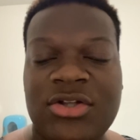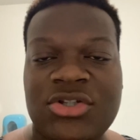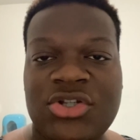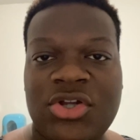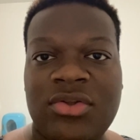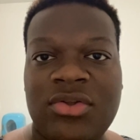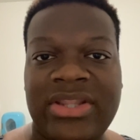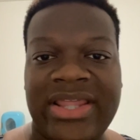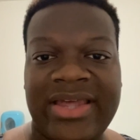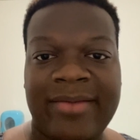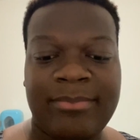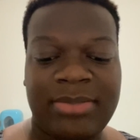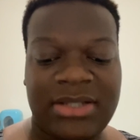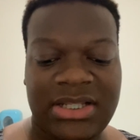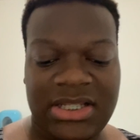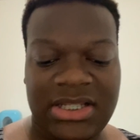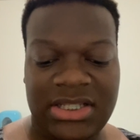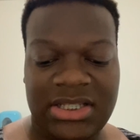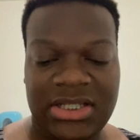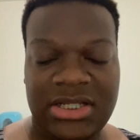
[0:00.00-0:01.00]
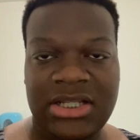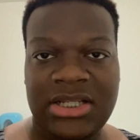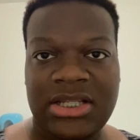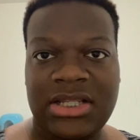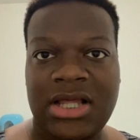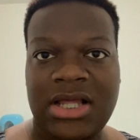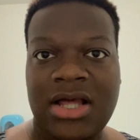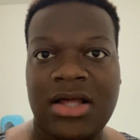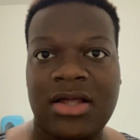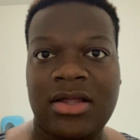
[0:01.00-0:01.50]
don't like blood.
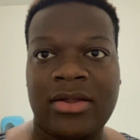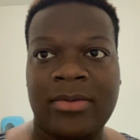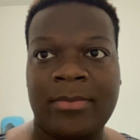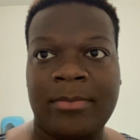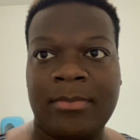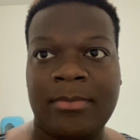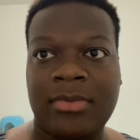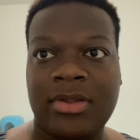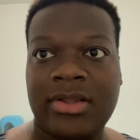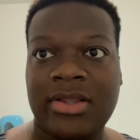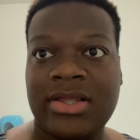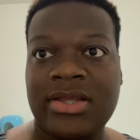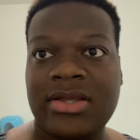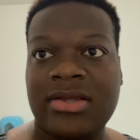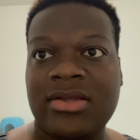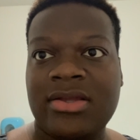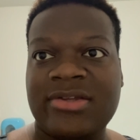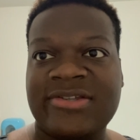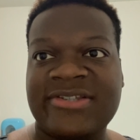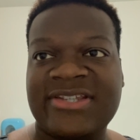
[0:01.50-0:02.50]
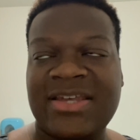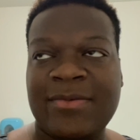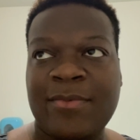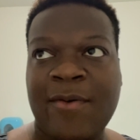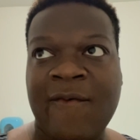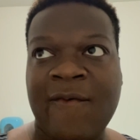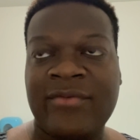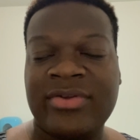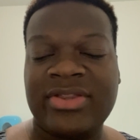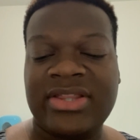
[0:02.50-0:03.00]
Skip
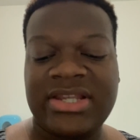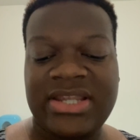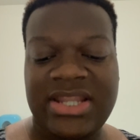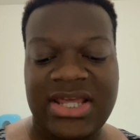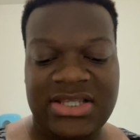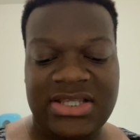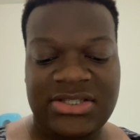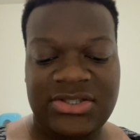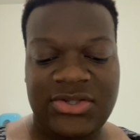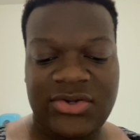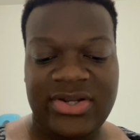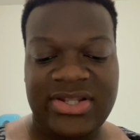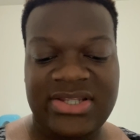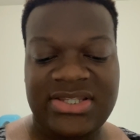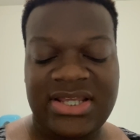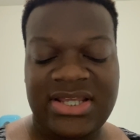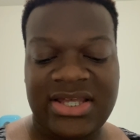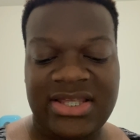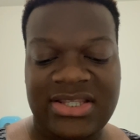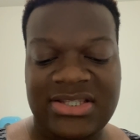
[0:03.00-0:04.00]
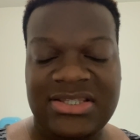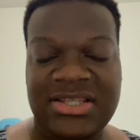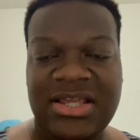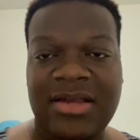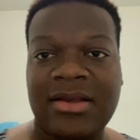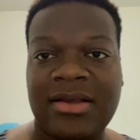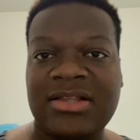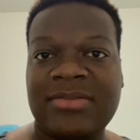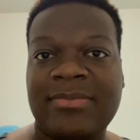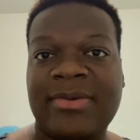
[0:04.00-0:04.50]
over the next 30 seconds
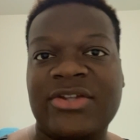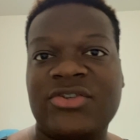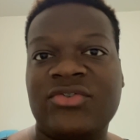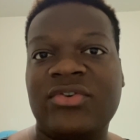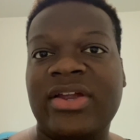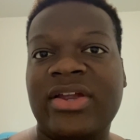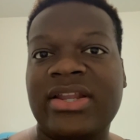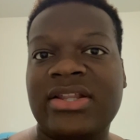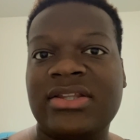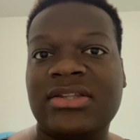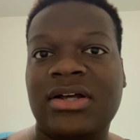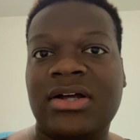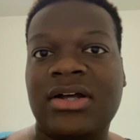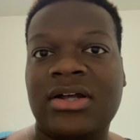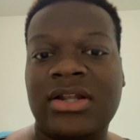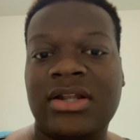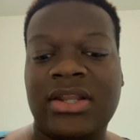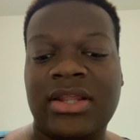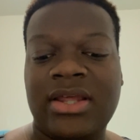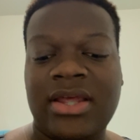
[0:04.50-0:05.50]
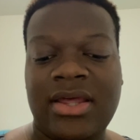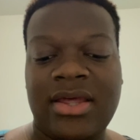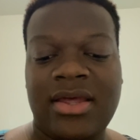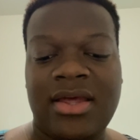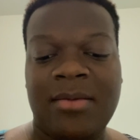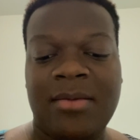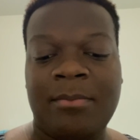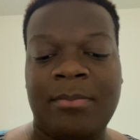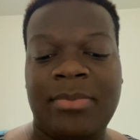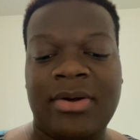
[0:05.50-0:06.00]
because my drain is on,
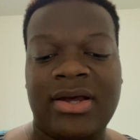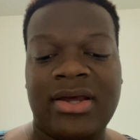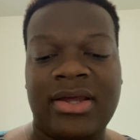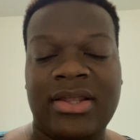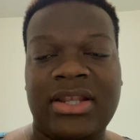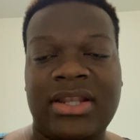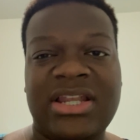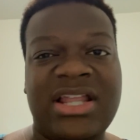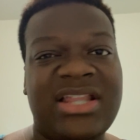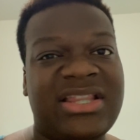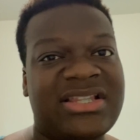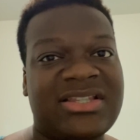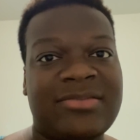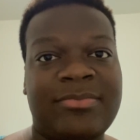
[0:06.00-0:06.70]
but nothing's